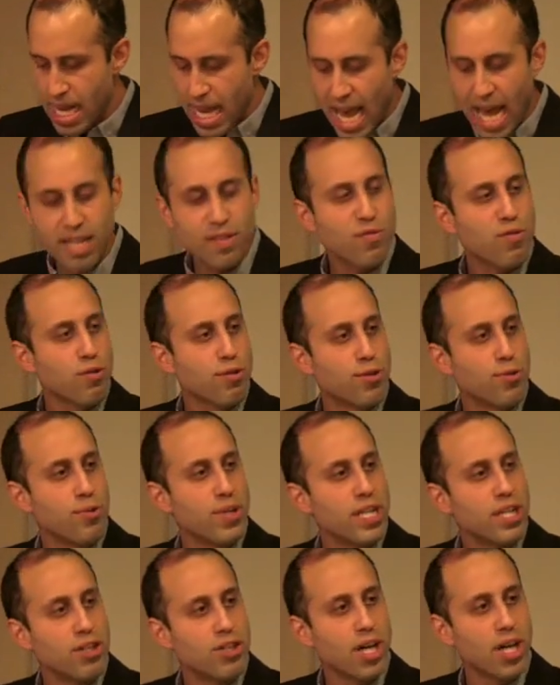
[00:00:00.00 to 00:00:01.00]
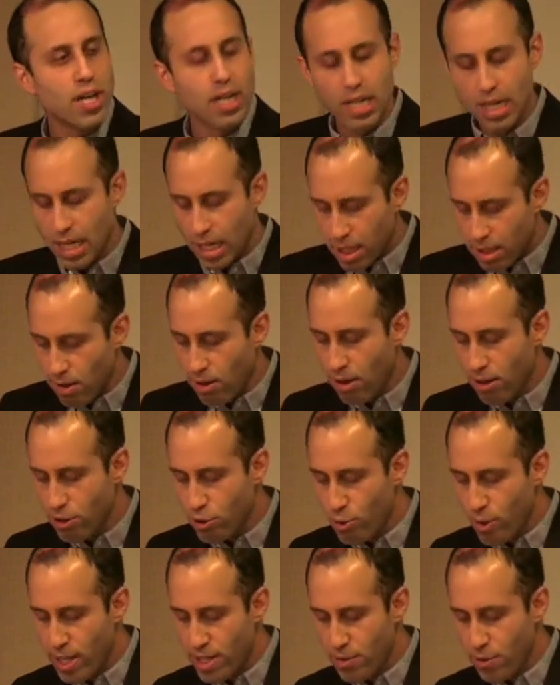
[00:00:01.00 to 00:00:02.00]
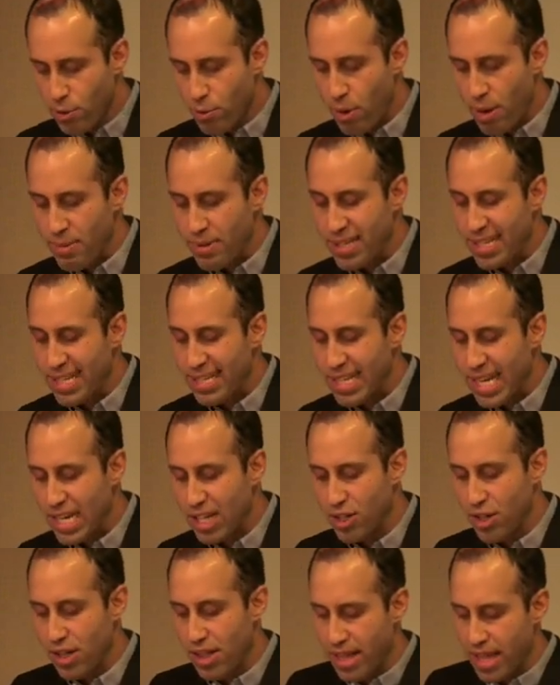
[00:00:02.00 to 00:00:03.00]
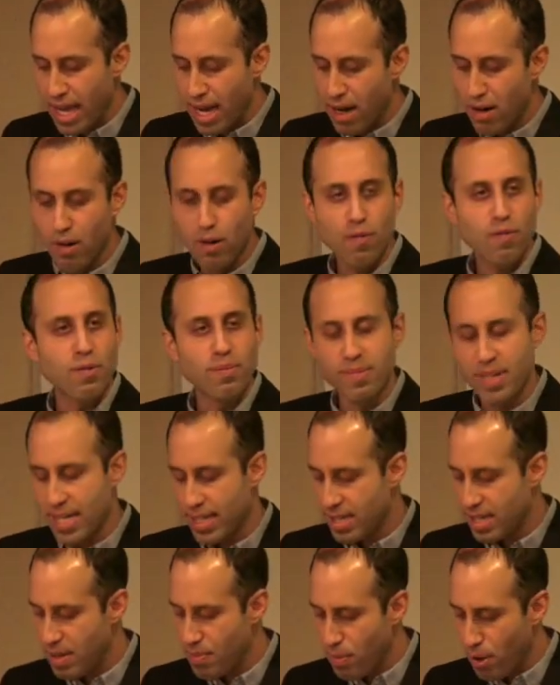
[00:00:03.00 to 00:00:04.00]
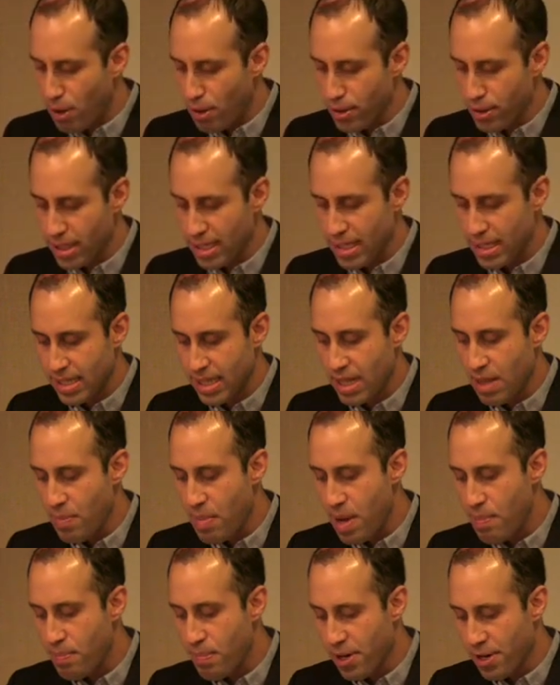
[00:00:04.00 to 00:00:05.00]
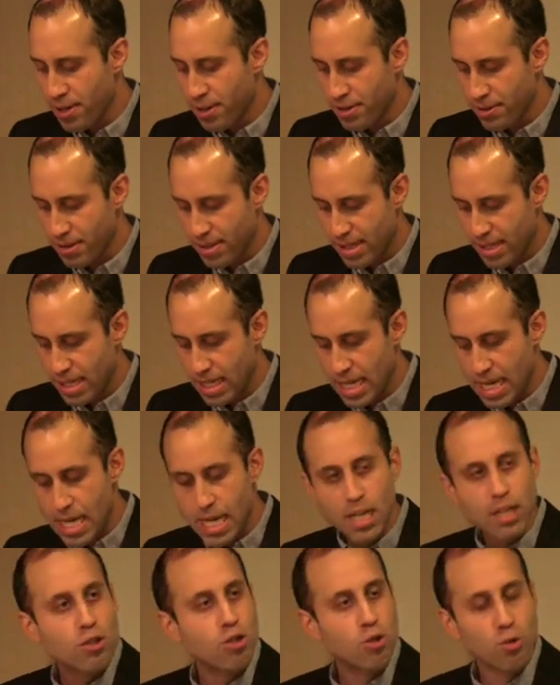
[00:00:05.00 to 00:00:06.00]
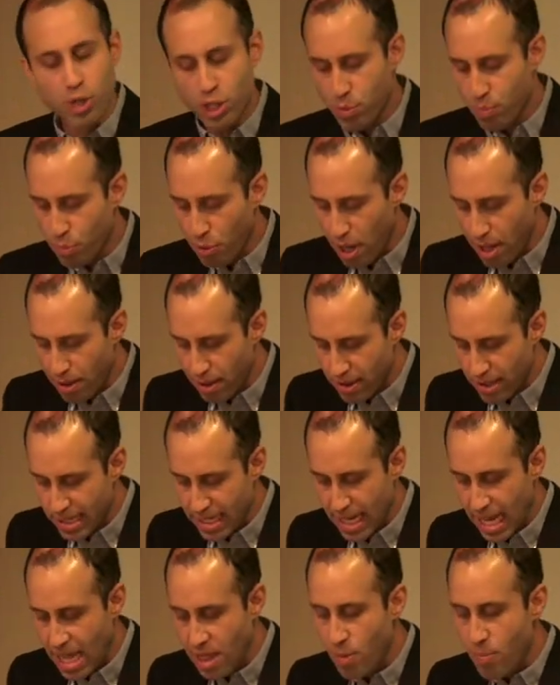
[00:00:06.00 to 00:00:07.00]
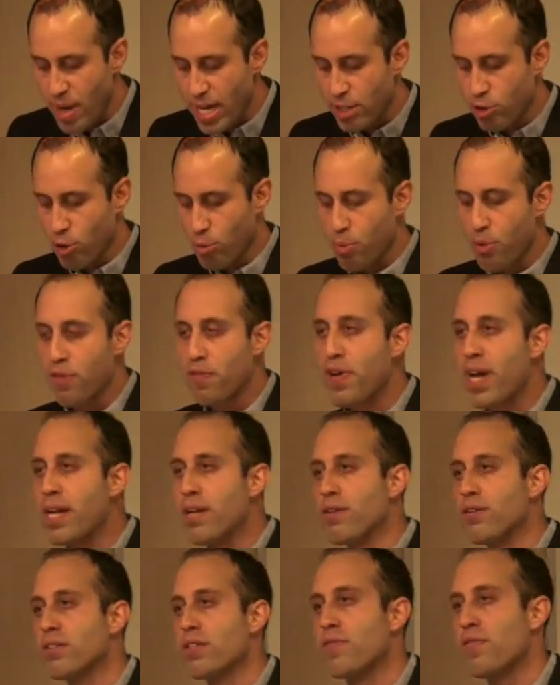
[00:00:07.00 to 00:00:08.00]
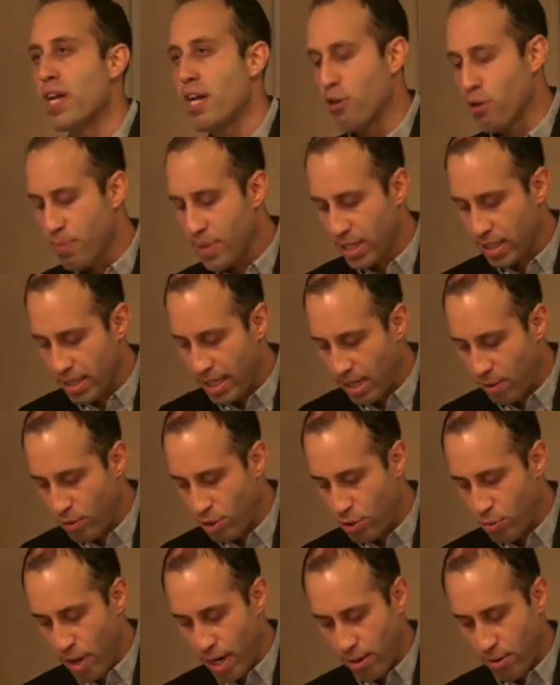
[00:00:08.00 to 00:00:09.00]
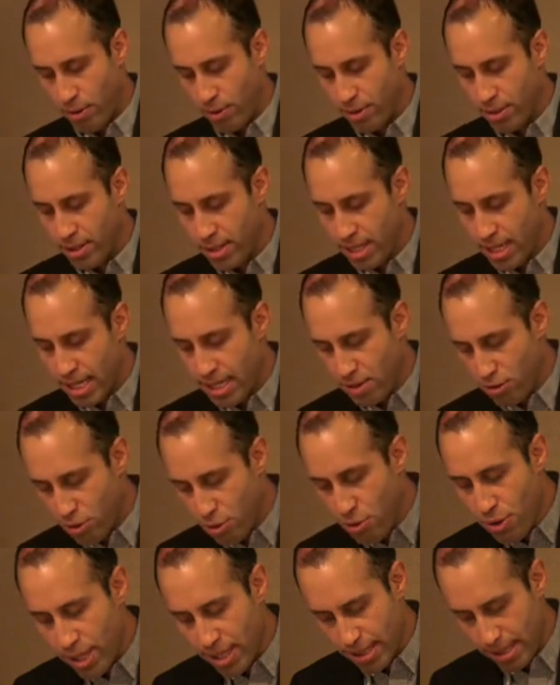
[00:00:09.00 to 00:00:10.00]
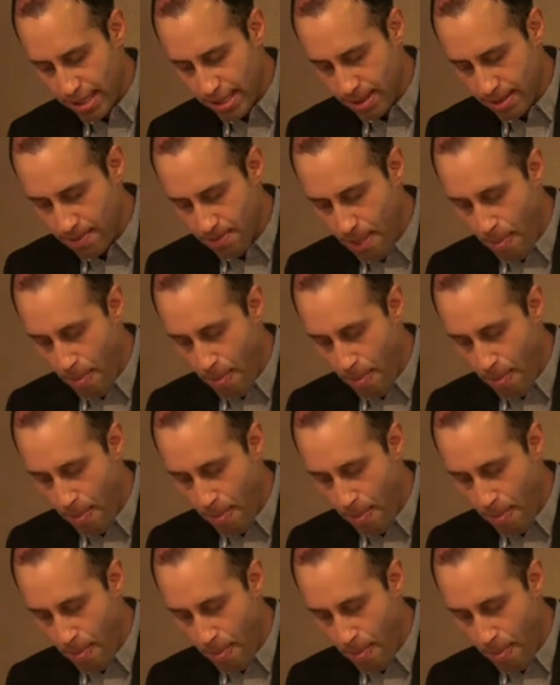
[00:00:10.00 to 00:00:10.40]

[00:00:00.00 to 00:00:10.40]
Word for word: As for Tunisia, Clark transferred representation there from the Simon to the Bembarons, Jewish brothers and the major purveyors of Arabic language records in Tunis.